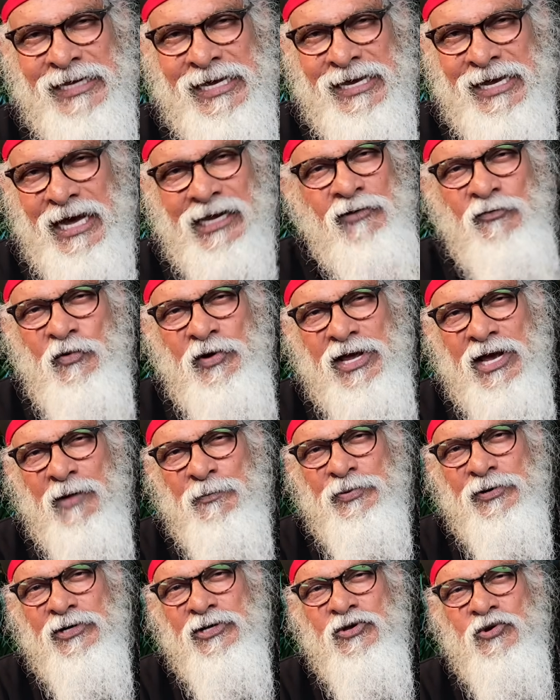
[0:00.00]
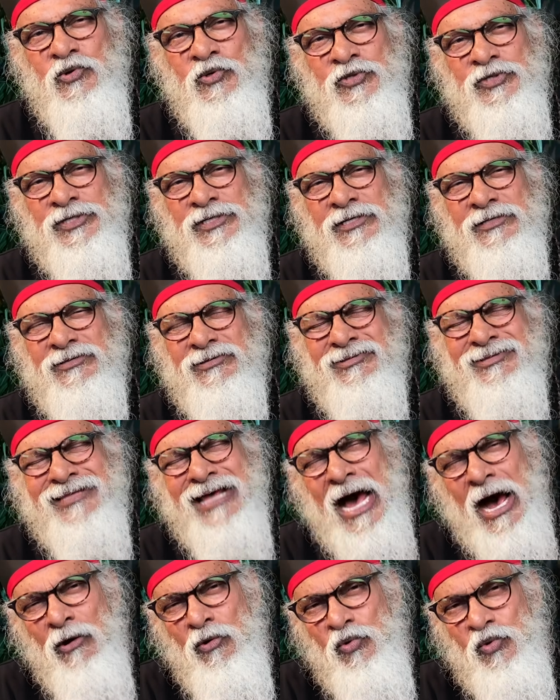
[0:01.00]
And we have produced
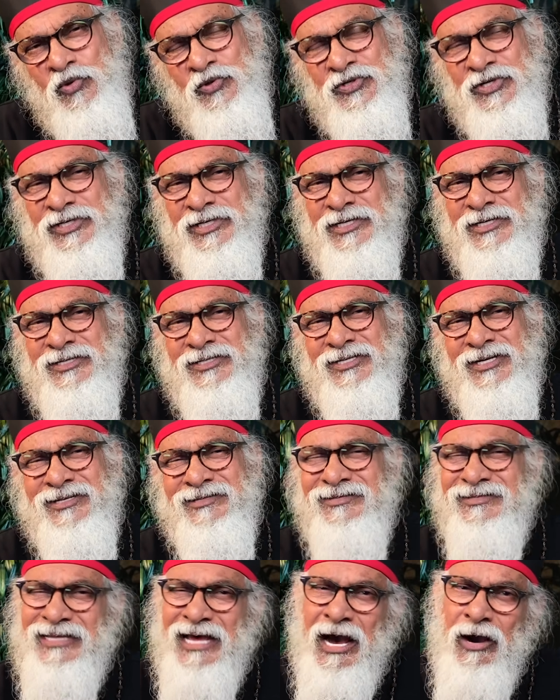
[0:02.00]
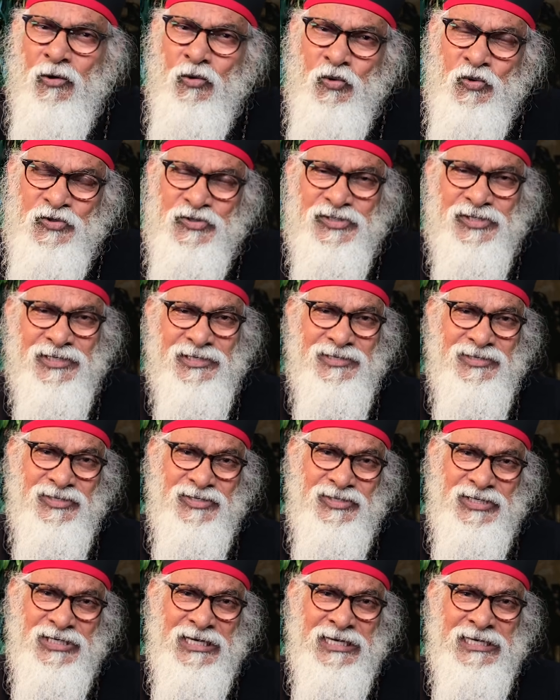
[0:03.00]
thousands and
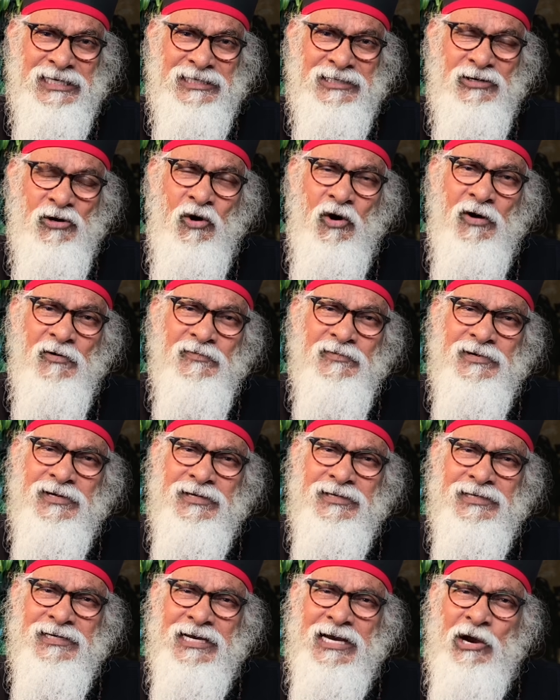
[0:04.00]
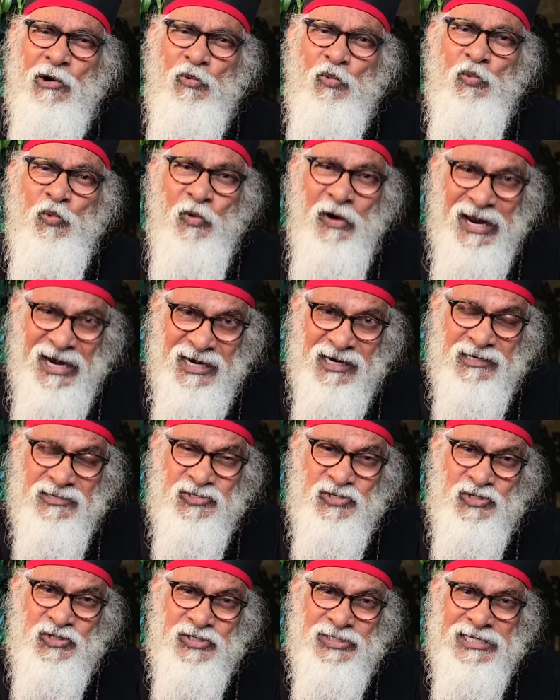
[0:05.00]
thousands of
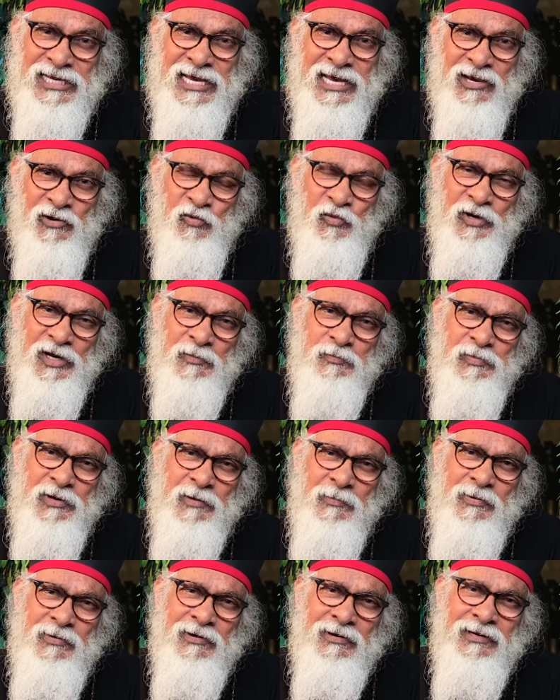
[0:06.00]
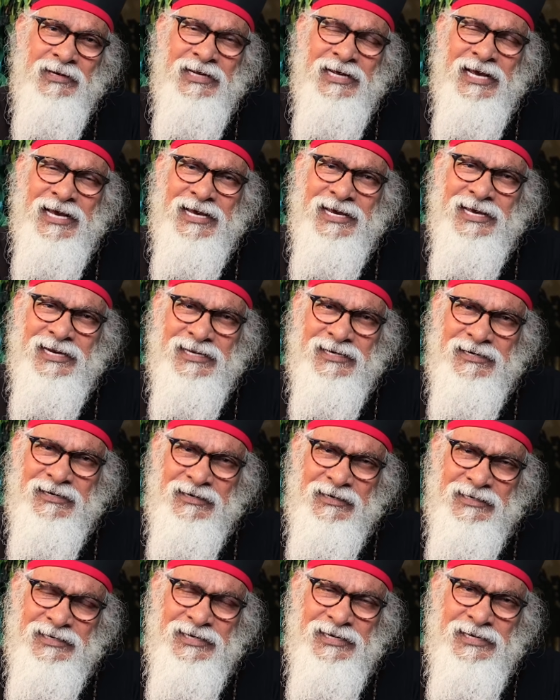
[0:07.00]
wells where people get
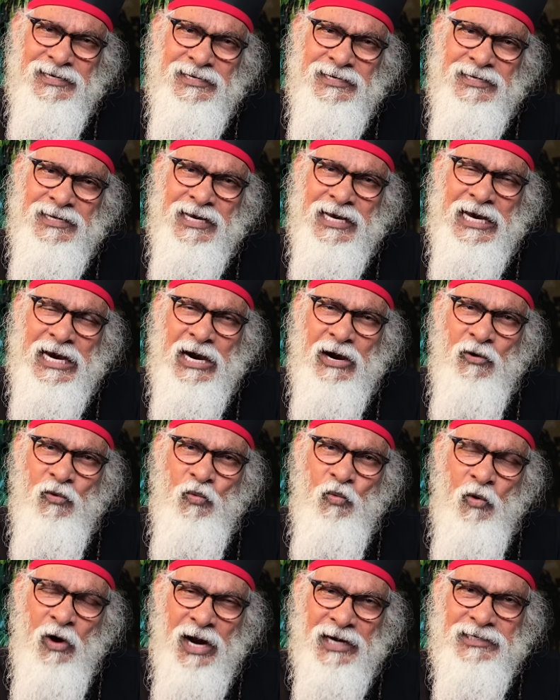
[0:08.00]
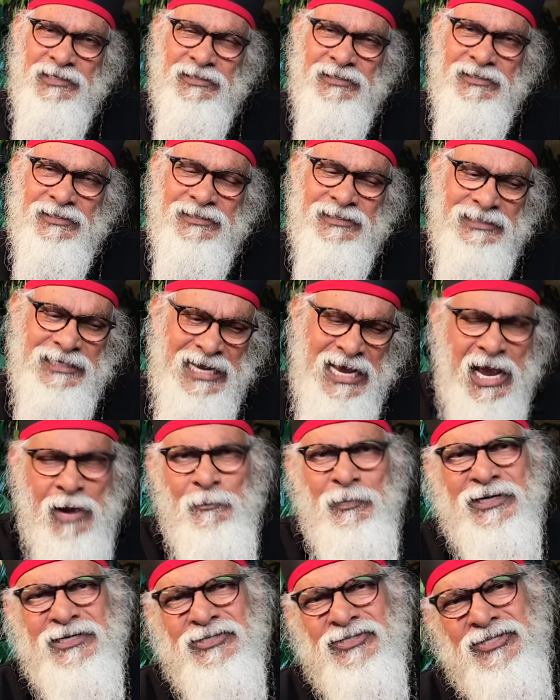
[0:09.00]
clean water.
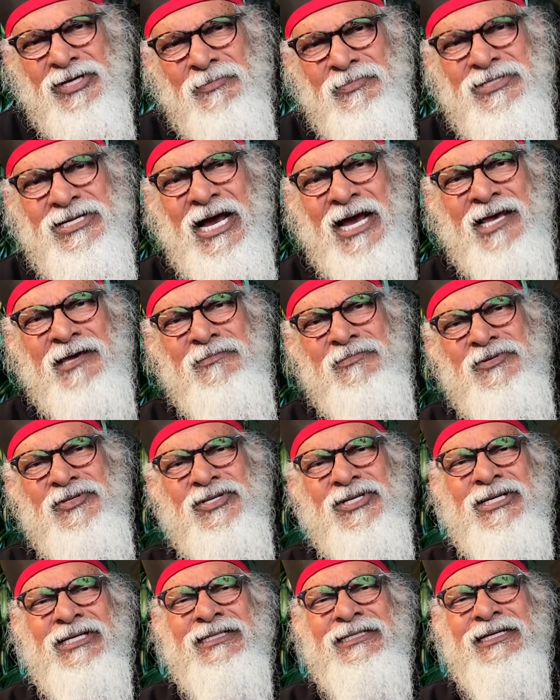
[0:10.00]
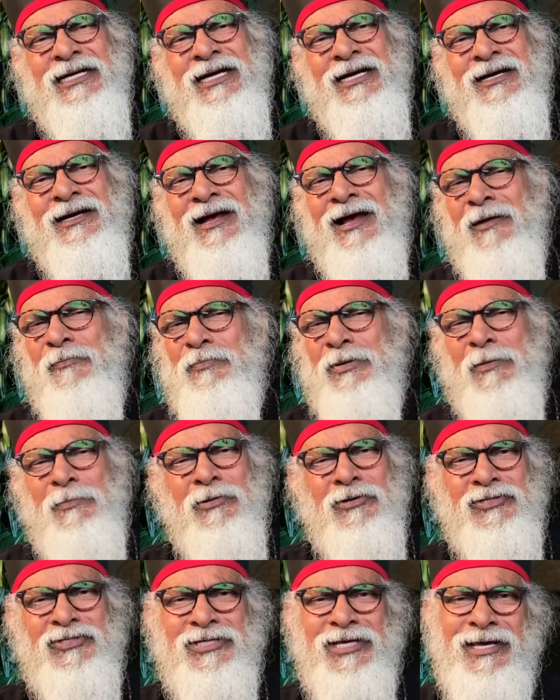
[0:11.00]
But sometimes
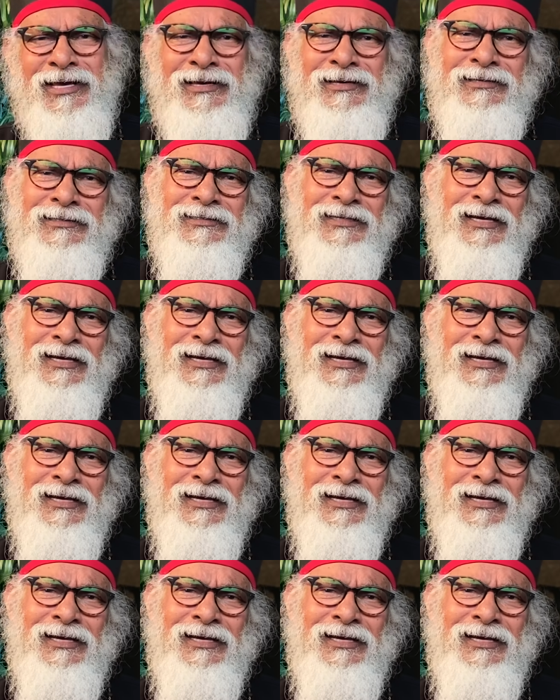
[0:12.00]
people say,